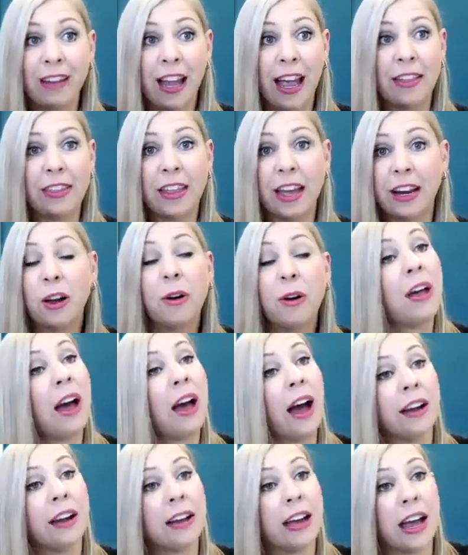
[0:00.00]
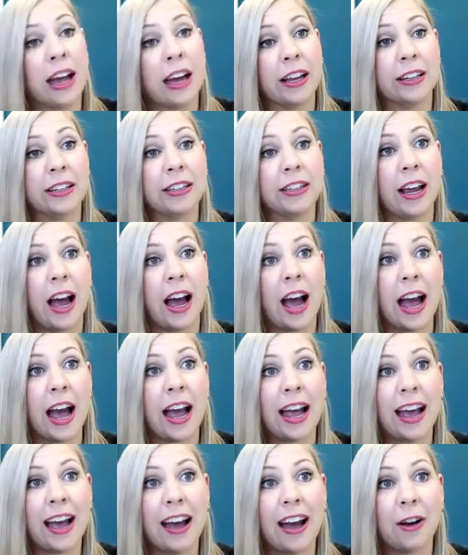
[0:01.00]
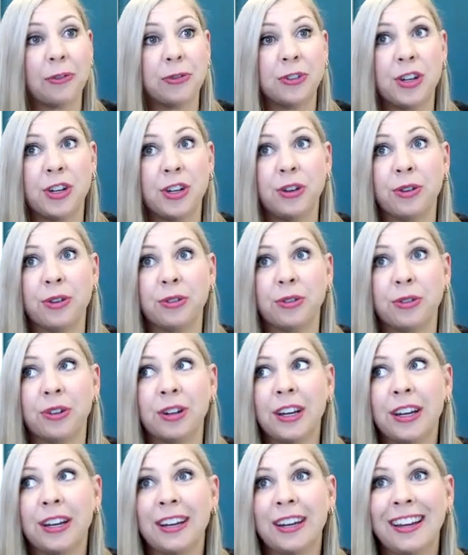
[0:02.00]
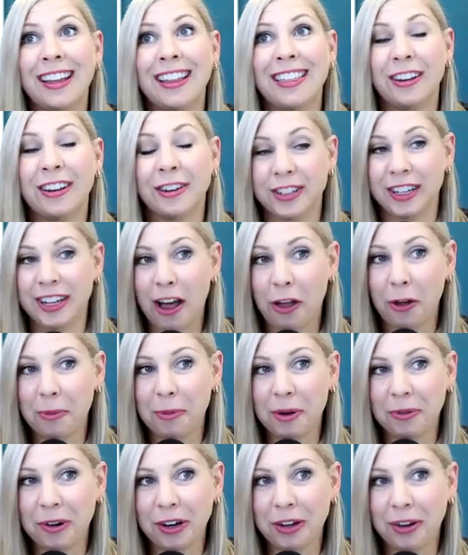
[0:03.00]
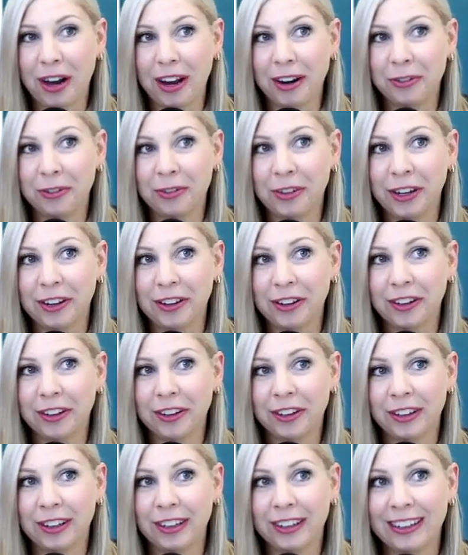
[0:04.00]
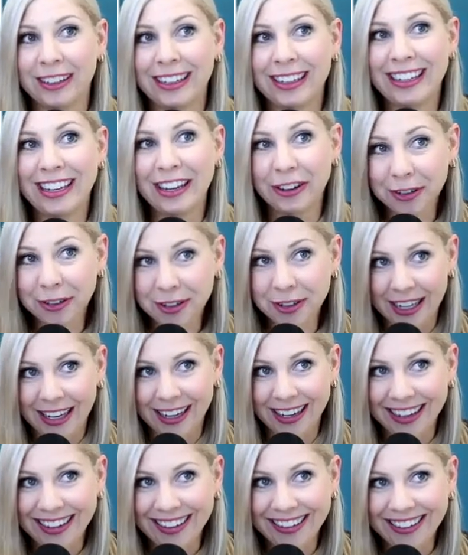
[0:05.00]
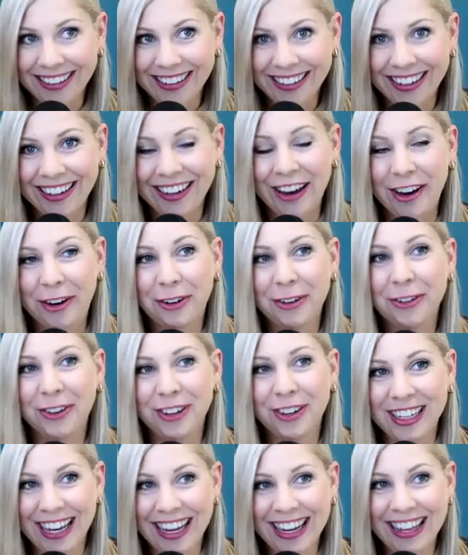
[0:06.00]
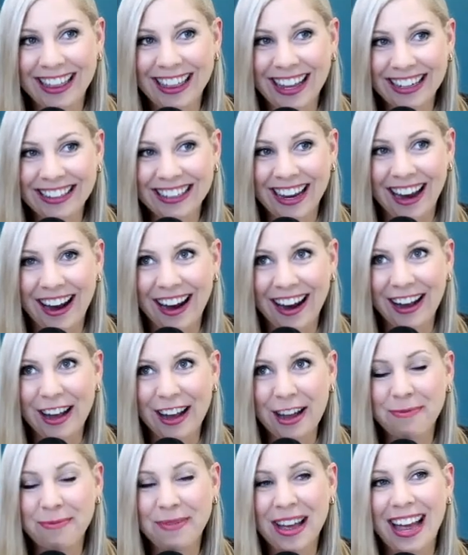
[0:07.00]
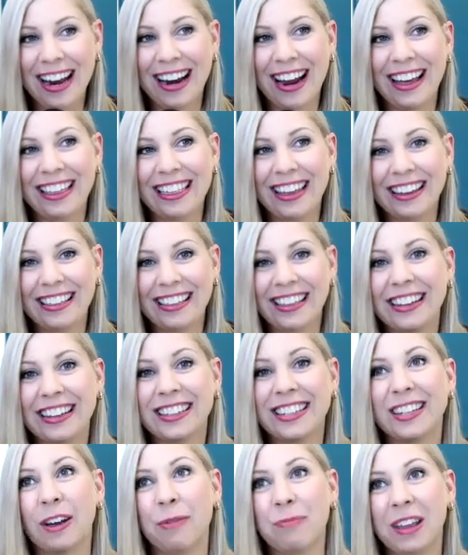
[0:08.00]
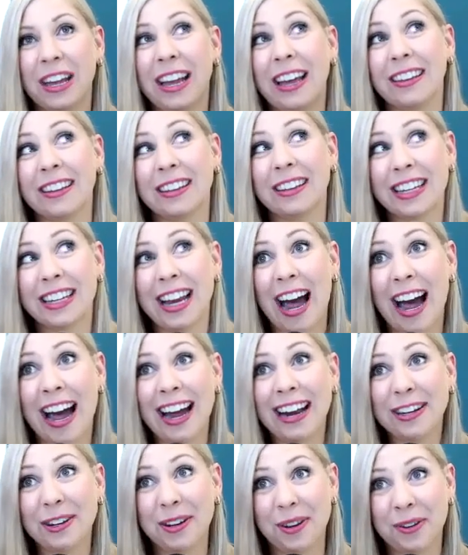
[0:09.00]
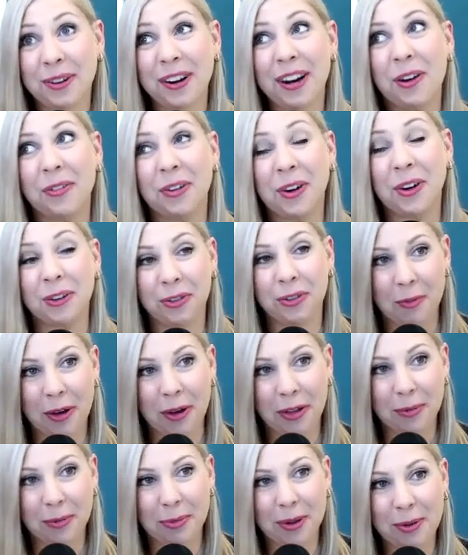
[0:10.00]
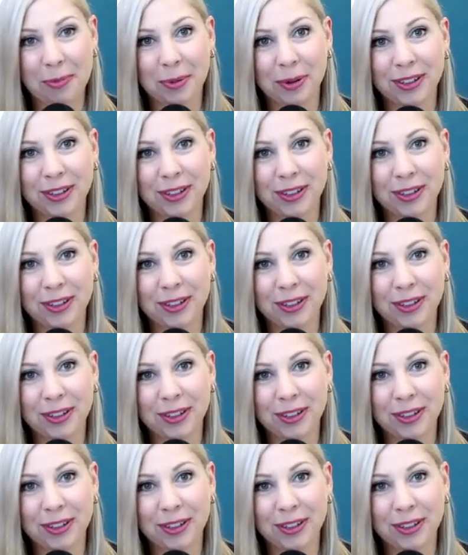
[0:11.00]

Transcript: they know that. And there's an element where you kind of feel guilty, for taking that time. And I think that's something at least I do. And I've heard from other people